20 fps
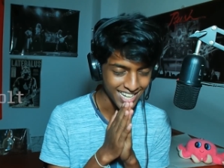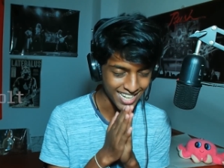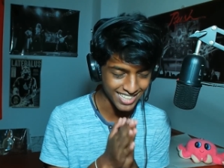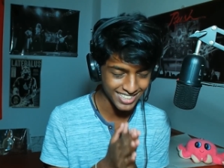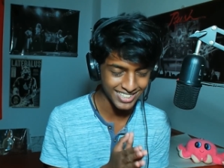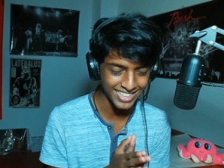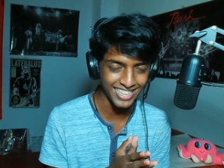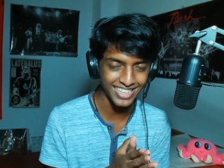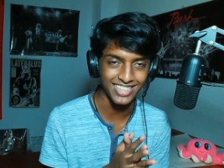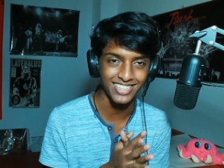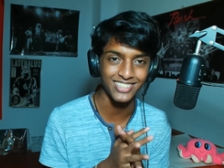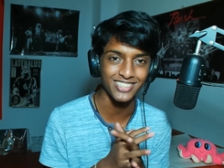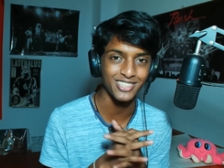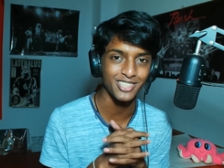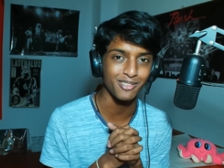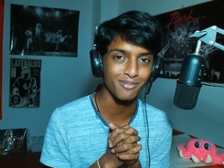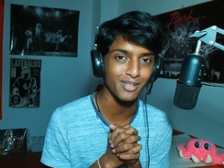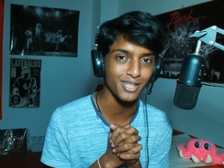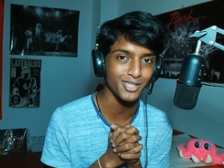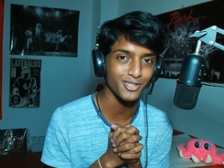And thank you
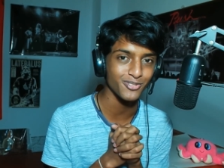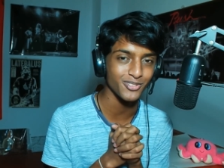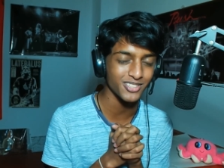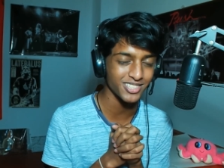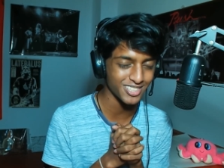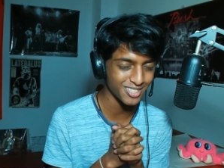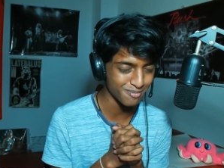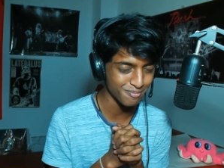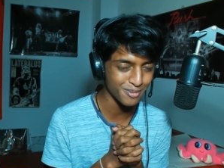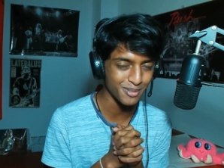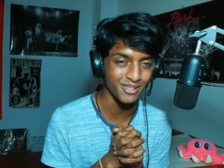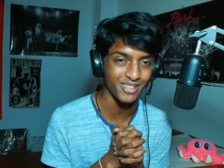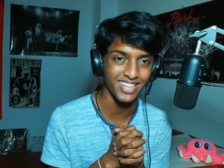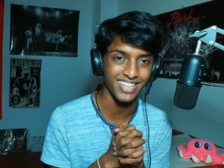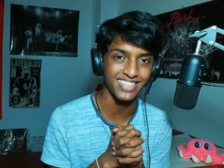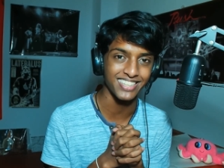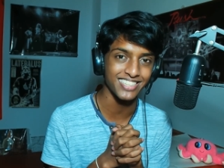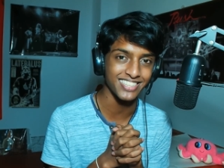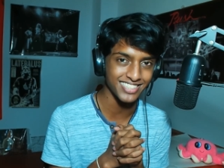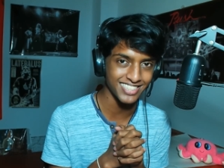so much for supporting the